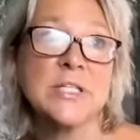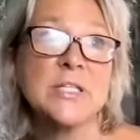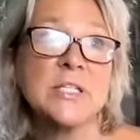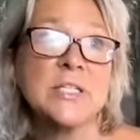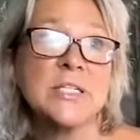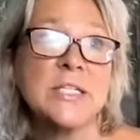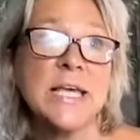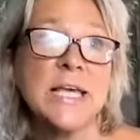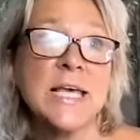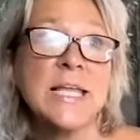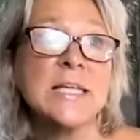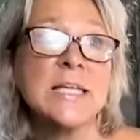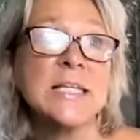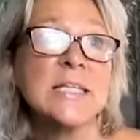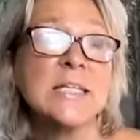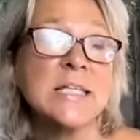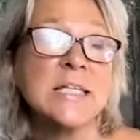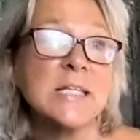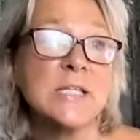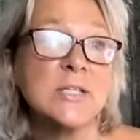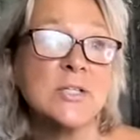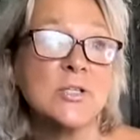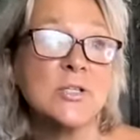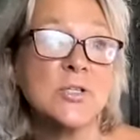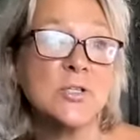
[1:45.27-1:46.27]
and
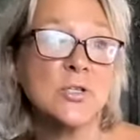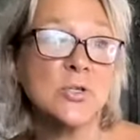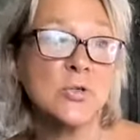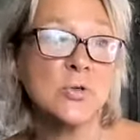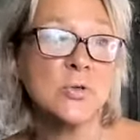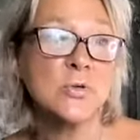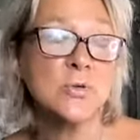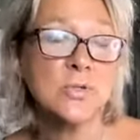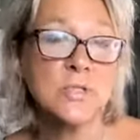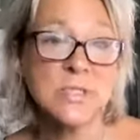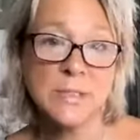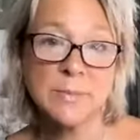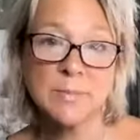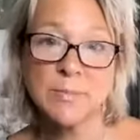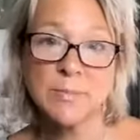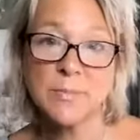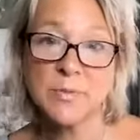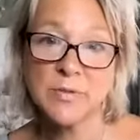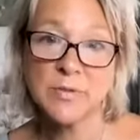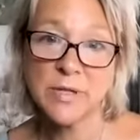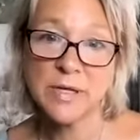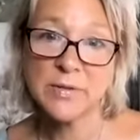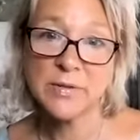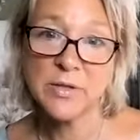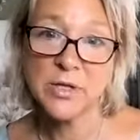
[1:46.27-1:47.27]
tending to
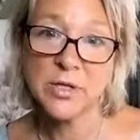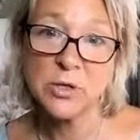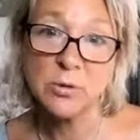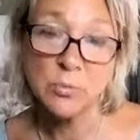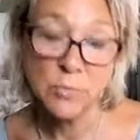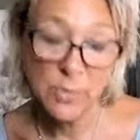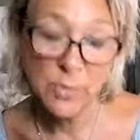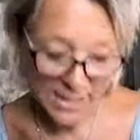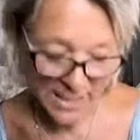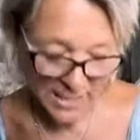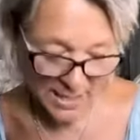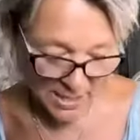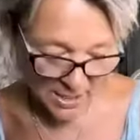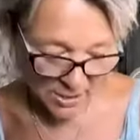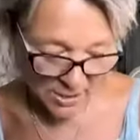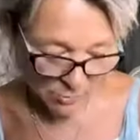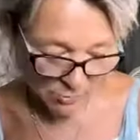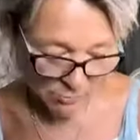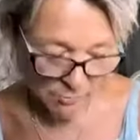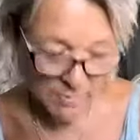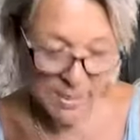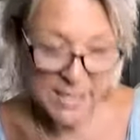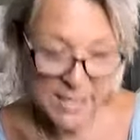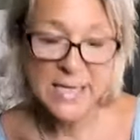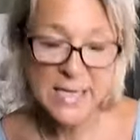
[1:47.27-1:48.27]
something that you care
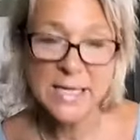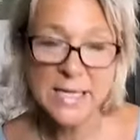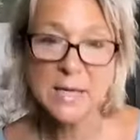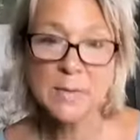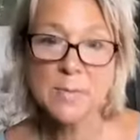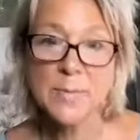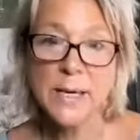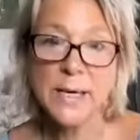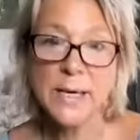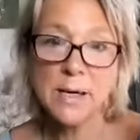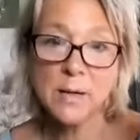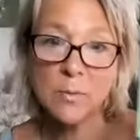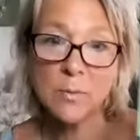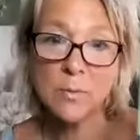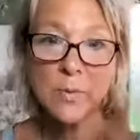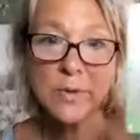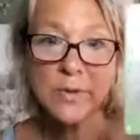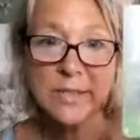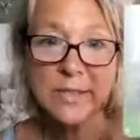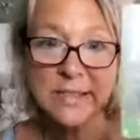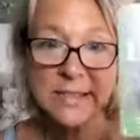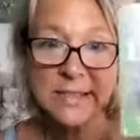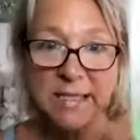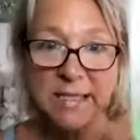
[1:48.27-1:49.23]
greatly about, with the